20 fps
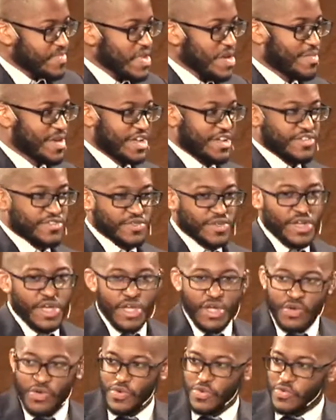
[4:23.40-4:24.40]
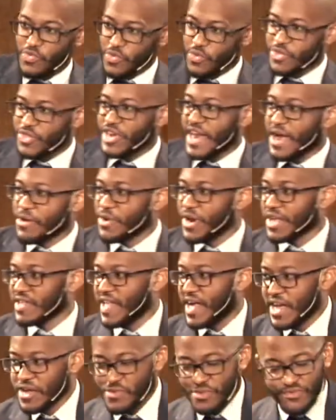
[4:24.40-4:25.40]
because Ruth and I were at
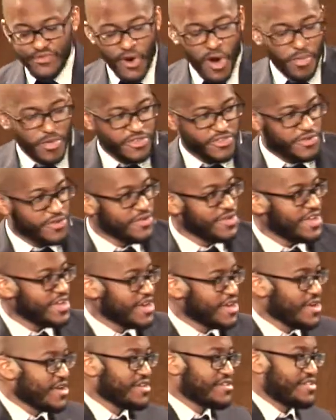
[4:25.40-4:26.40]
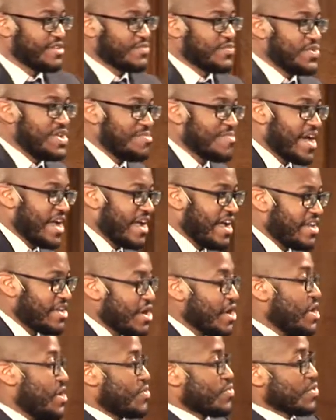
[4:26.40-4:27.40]
Kleinwood for almost 2 years, and we
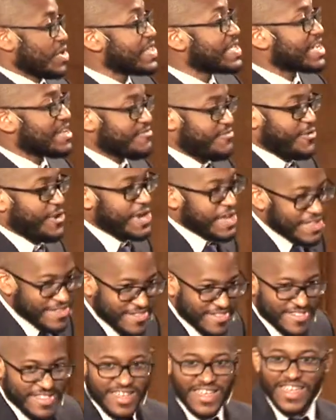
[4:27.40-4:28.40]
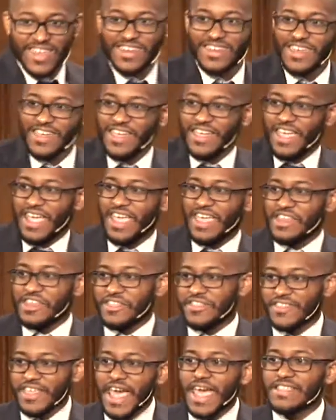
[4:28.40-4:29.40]
made really good friends, and
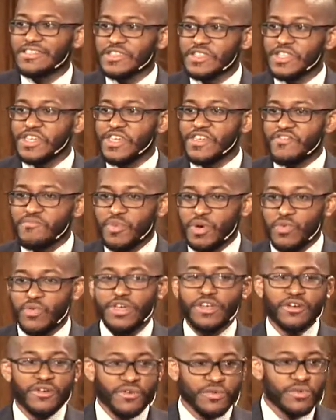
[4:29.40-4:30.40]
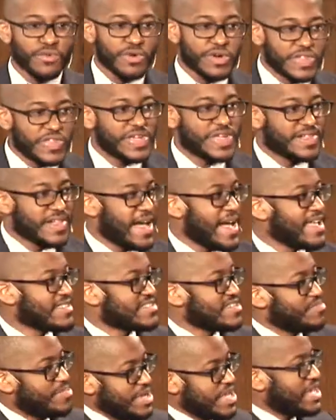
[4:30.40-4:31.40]
it's sad to leave, but we are really glad
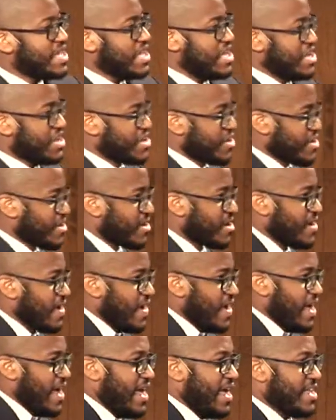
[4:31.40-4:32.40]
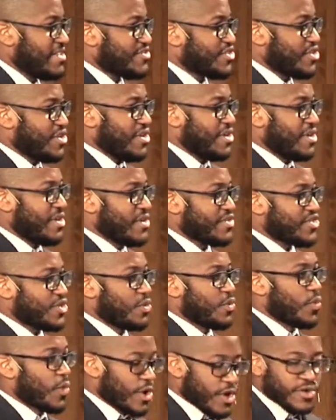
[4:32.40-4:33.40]
to be here and to
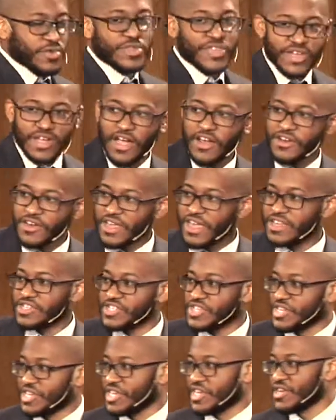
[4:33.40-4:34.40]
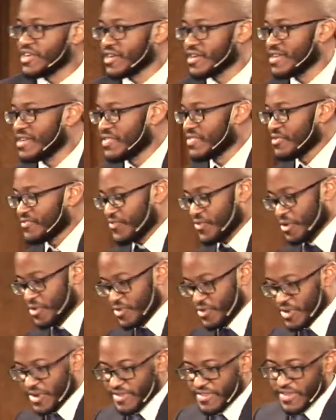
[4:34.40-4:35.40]
work with the congregation here in the
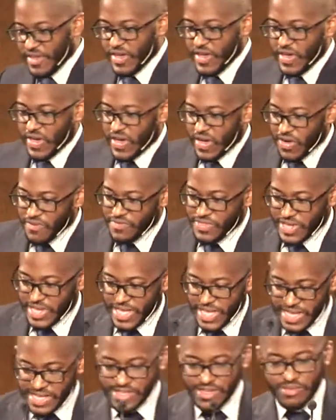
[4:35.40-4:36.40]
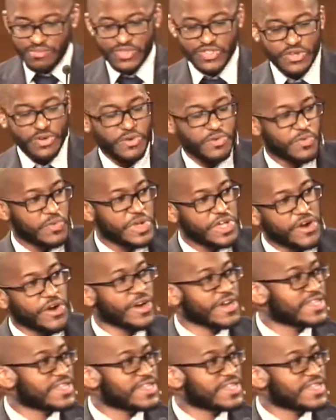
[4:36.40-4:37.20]
furtherance of the kingdom. So we are